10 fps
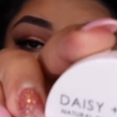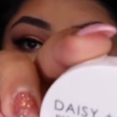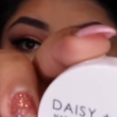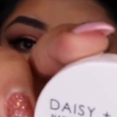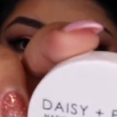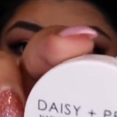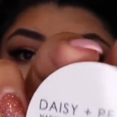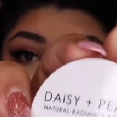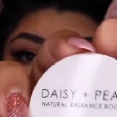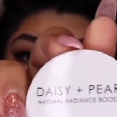There's the
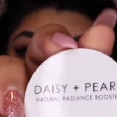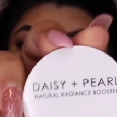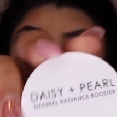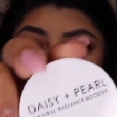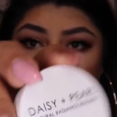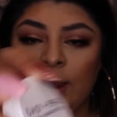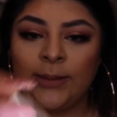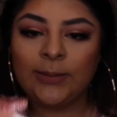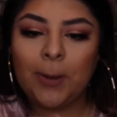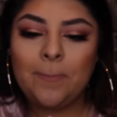packaging, and
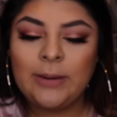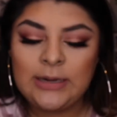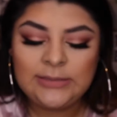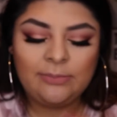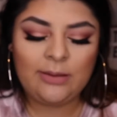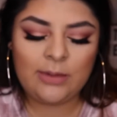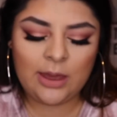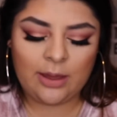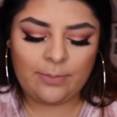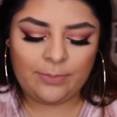let's open this
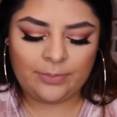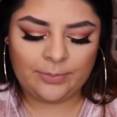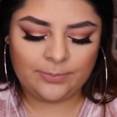baby up.